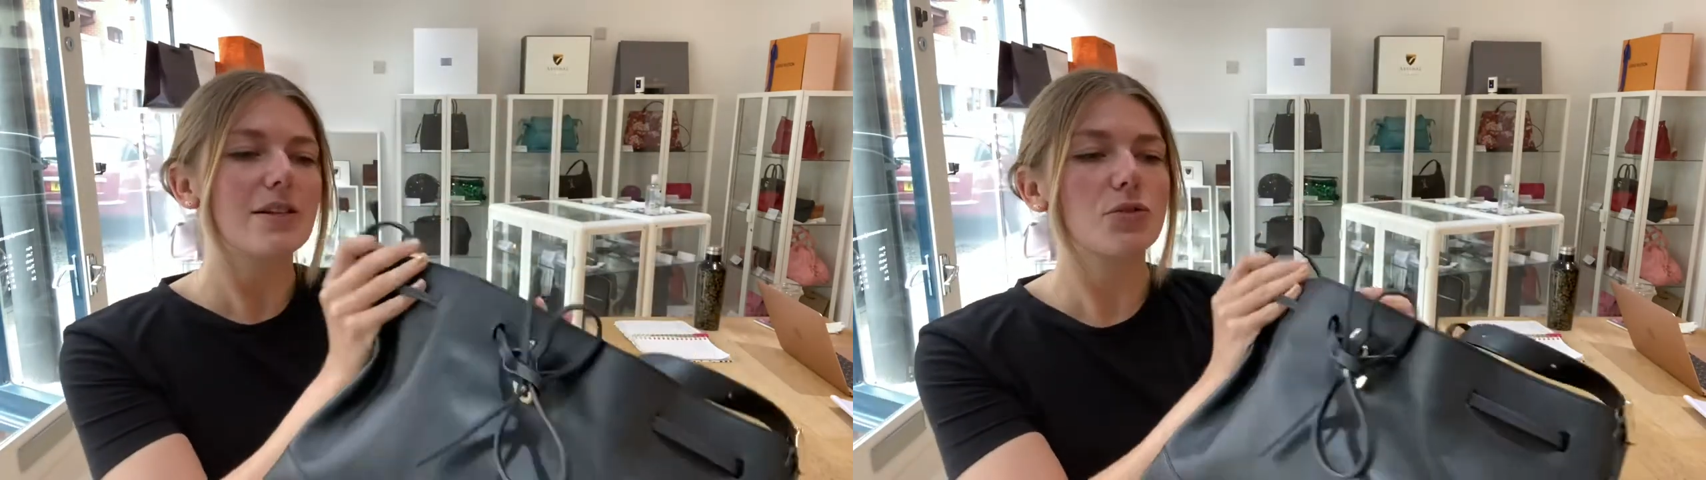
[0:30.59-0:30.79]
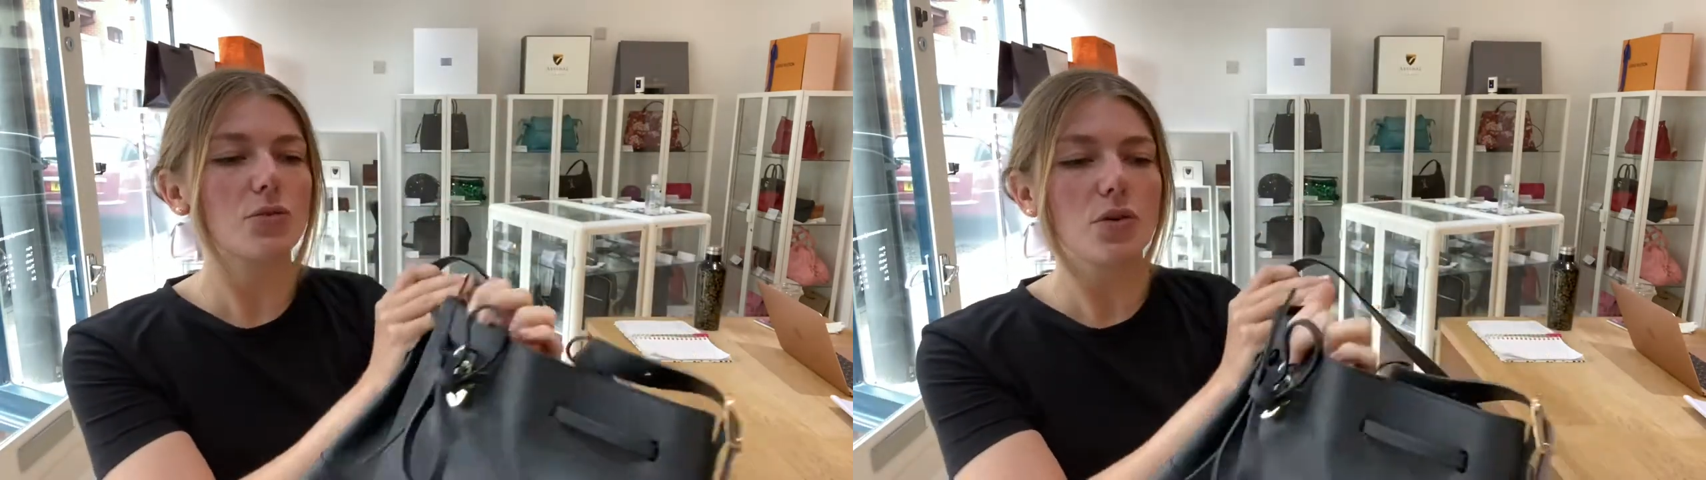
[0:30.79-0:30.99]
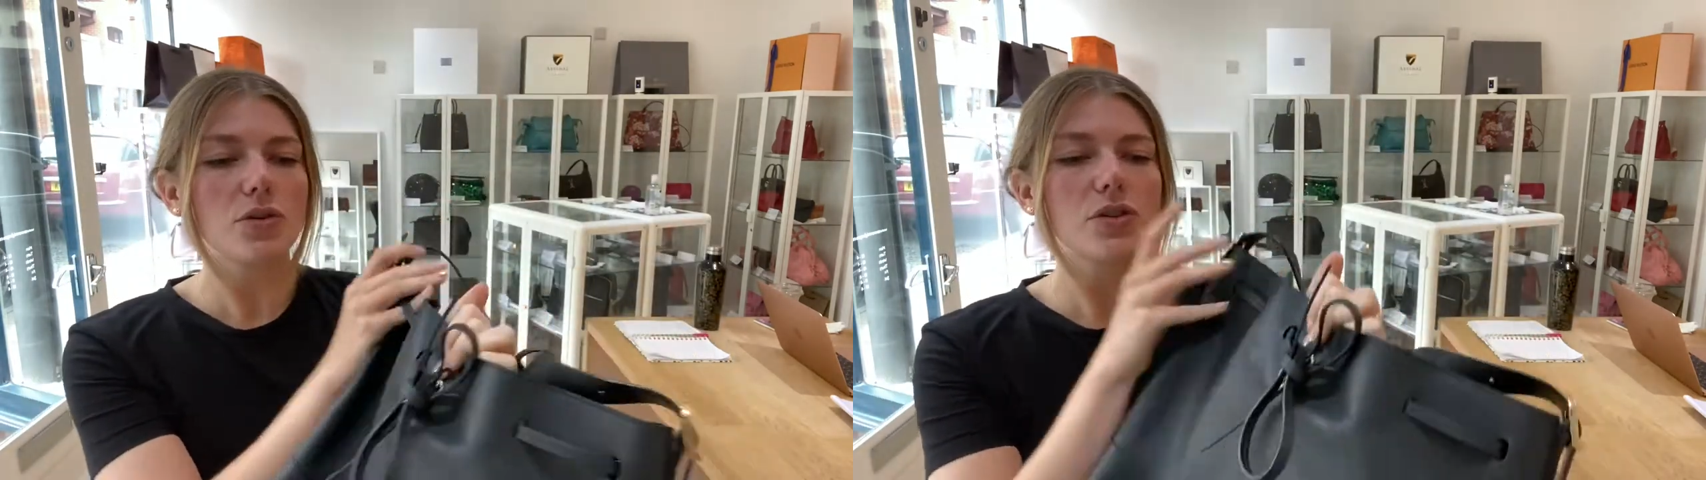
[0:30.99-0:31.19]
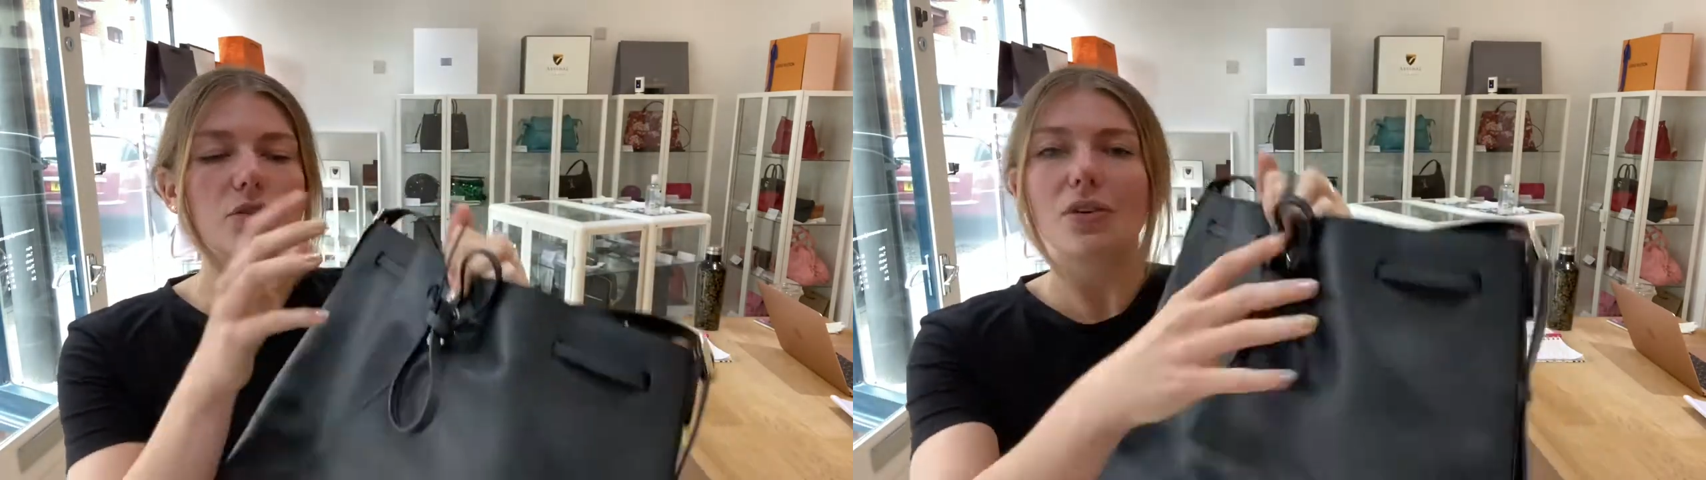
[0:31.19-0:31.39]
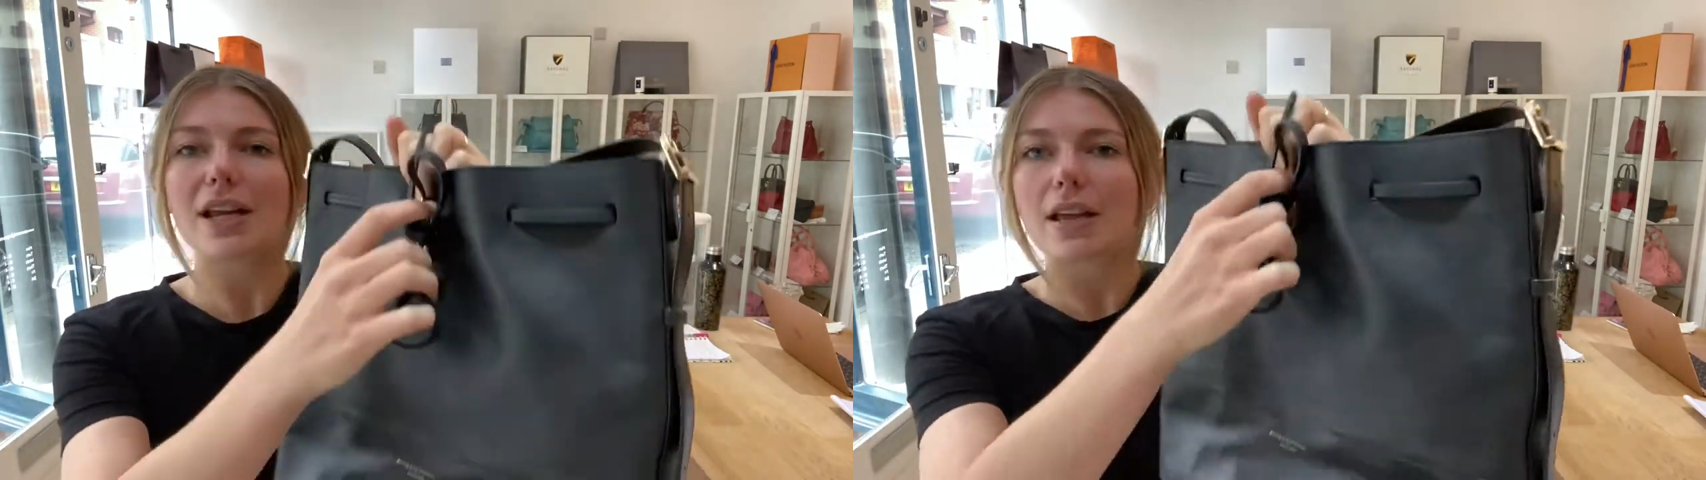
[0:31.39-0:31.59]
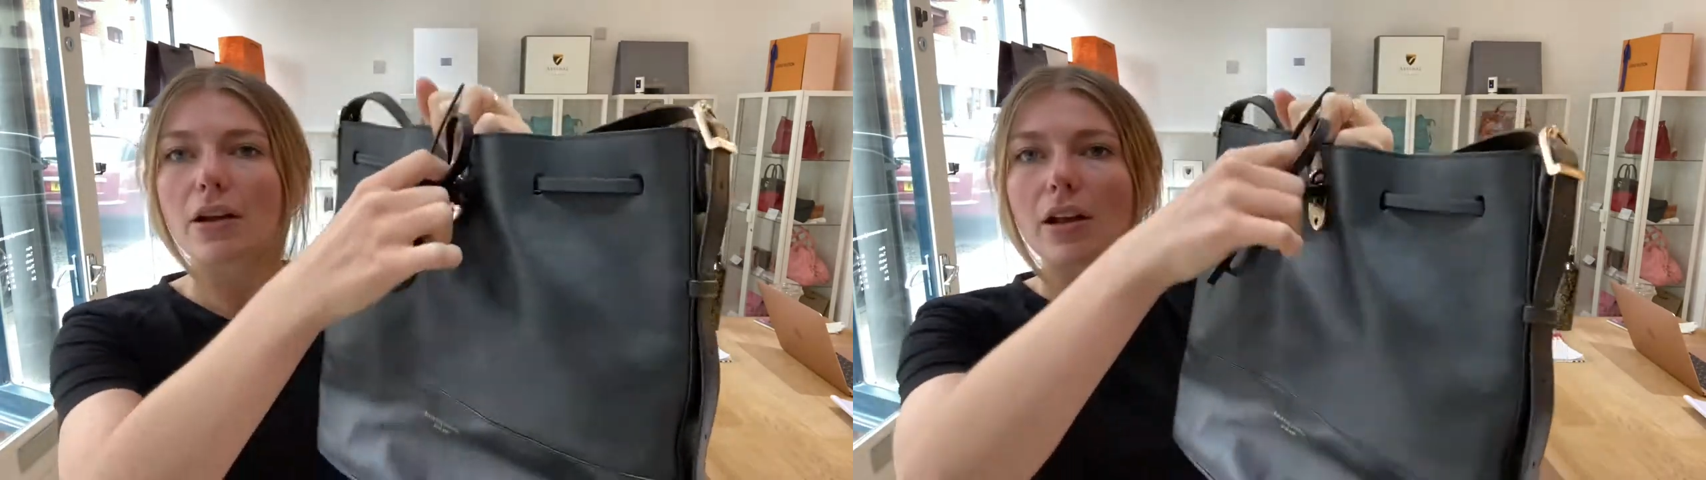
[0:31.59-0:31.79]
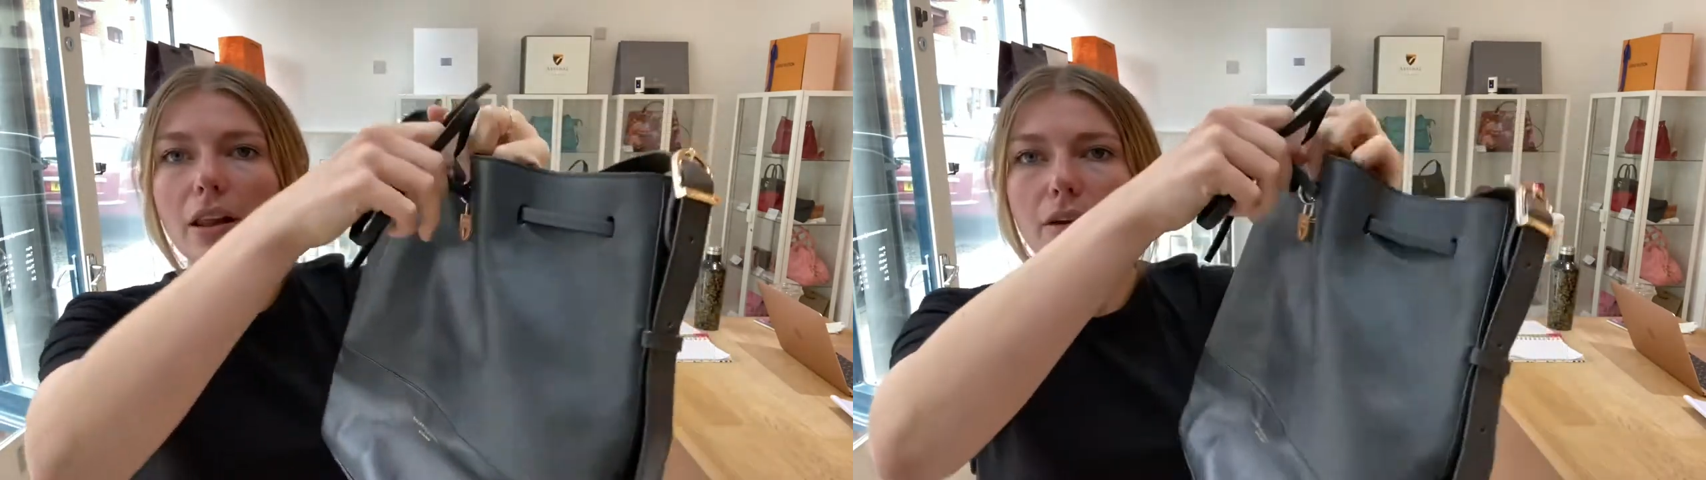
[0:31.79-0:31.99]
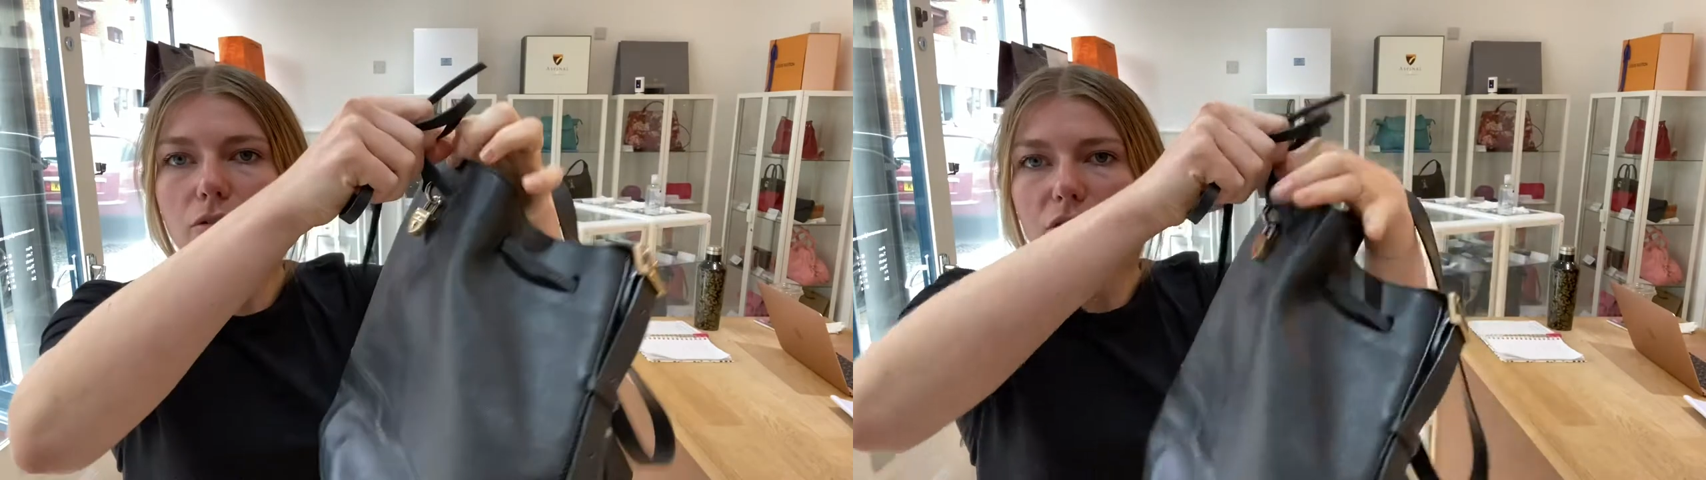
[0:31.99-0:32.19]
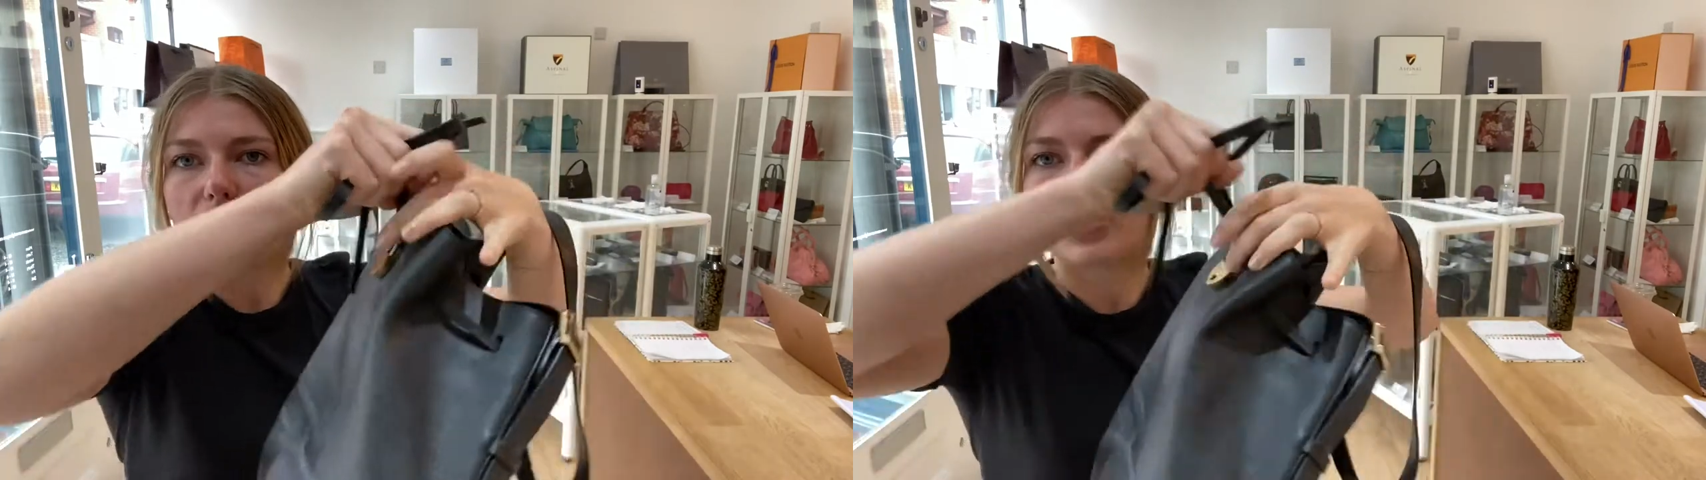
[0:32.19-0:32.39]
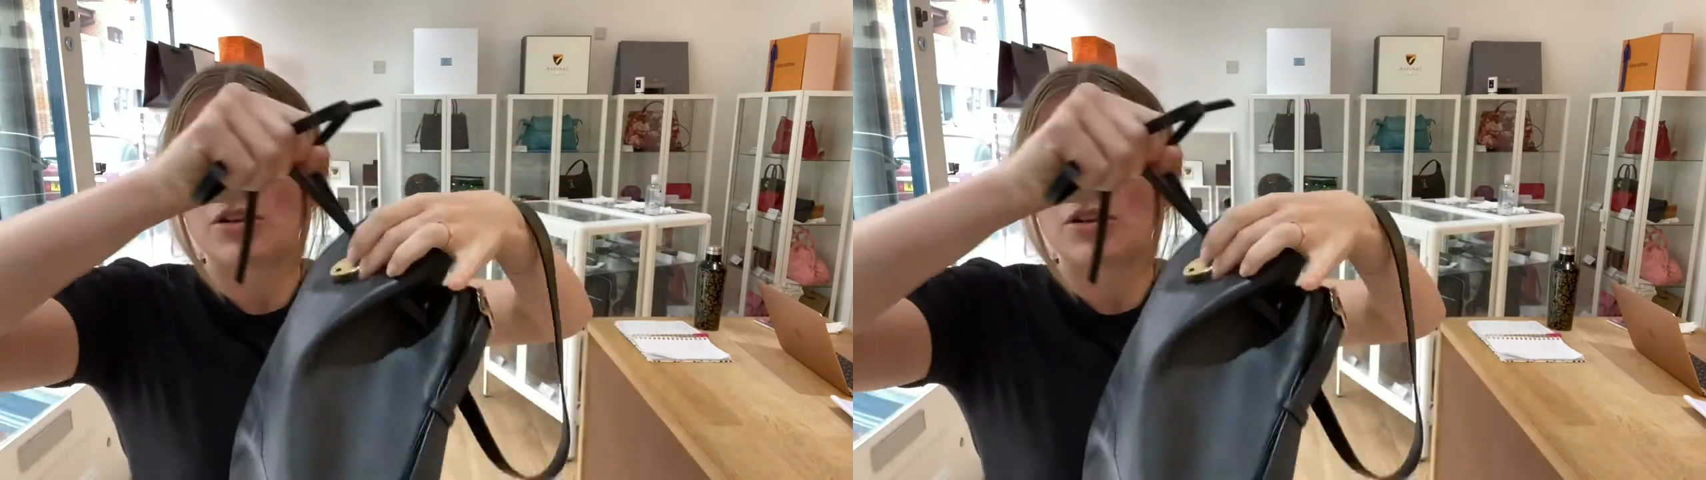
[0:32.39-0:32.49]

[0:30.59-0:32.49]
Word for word: drawstring closure at the